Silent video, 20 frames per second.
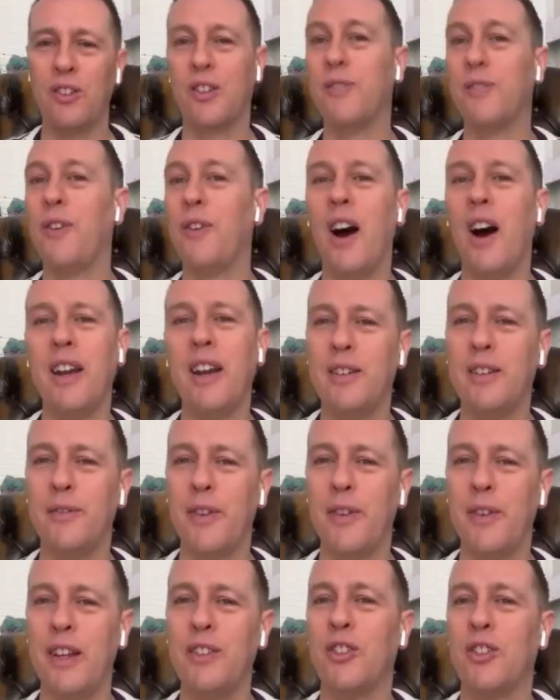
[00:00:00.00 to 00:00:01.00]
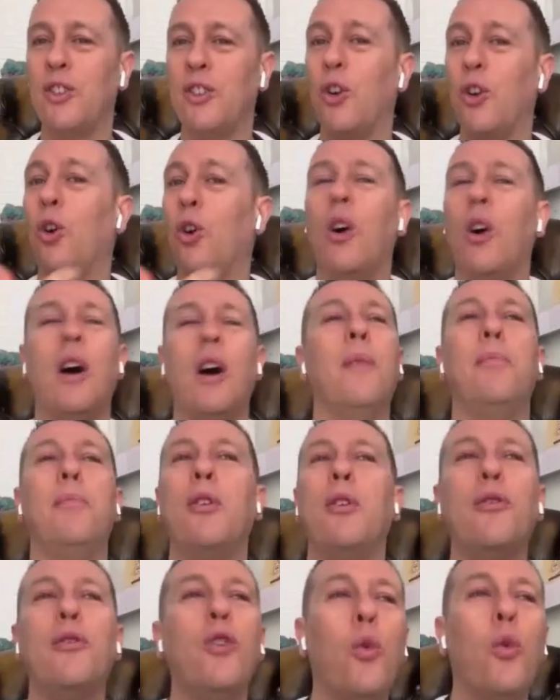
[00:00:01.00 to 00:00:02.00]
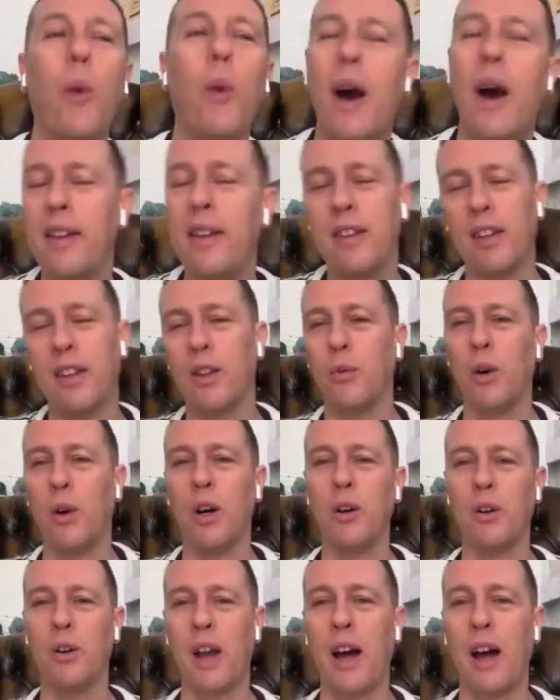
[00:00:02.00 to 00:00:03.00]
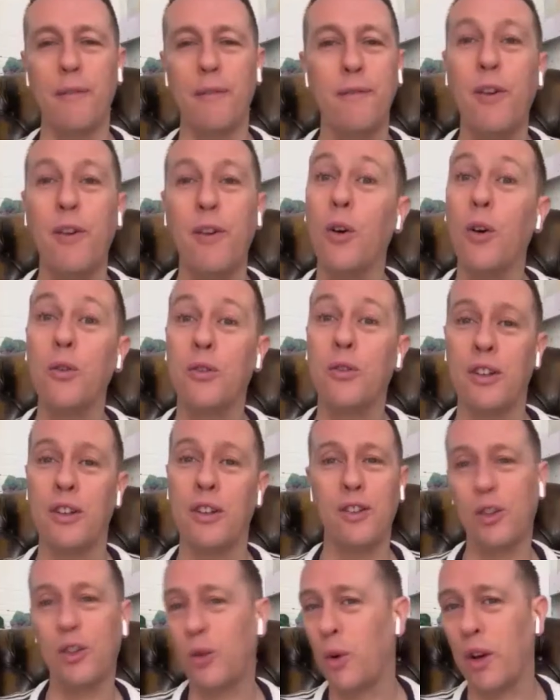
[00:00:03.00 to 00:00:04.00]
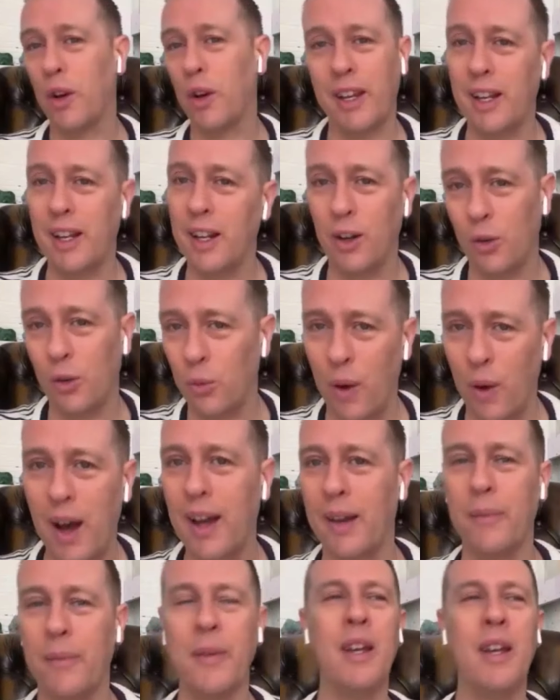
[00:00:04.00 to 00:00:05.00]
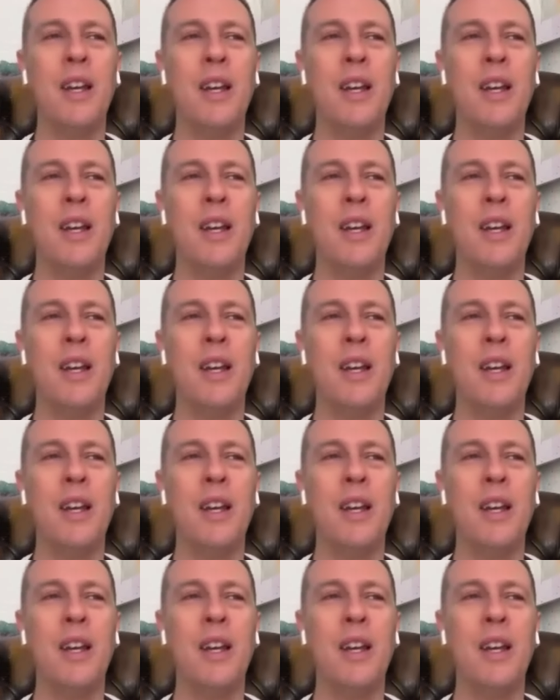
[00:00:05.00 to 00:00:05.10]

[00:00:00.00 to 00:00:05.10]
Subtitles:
divine intervention or a beautiful way that the world unfolds in its quirky little way.